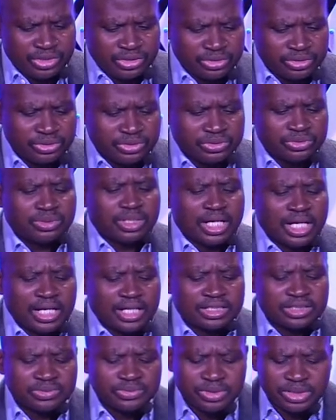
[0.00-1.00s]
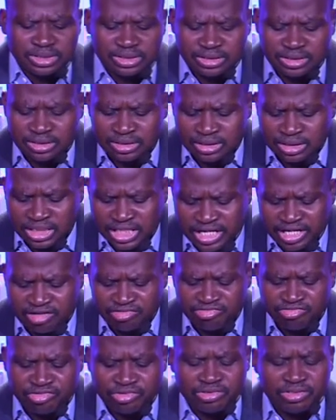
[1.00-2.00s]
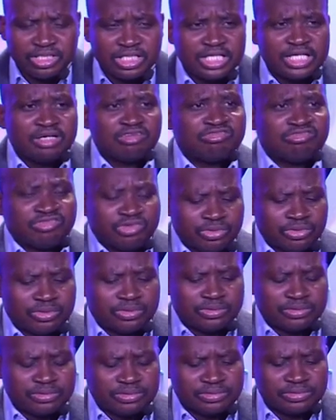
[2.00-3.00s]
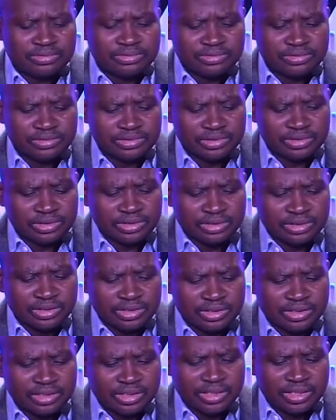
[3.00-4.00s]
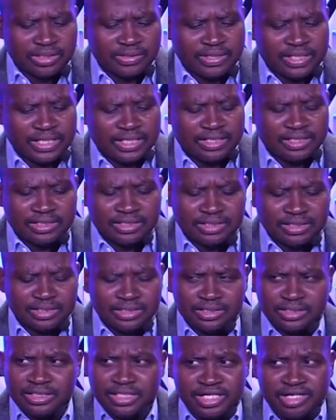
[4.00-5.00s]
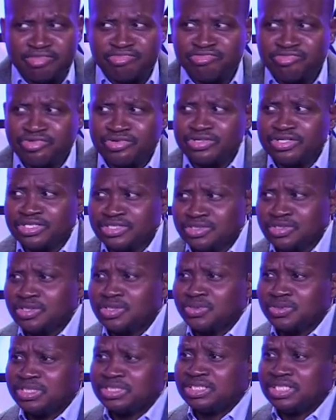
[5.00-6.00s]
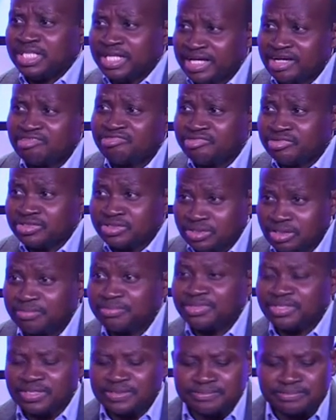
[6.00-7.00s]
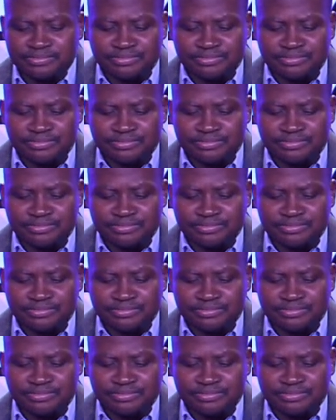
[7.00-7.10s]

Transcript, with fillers: you should ask, what's the therefore, therefore? All right? Therefore is always there for something.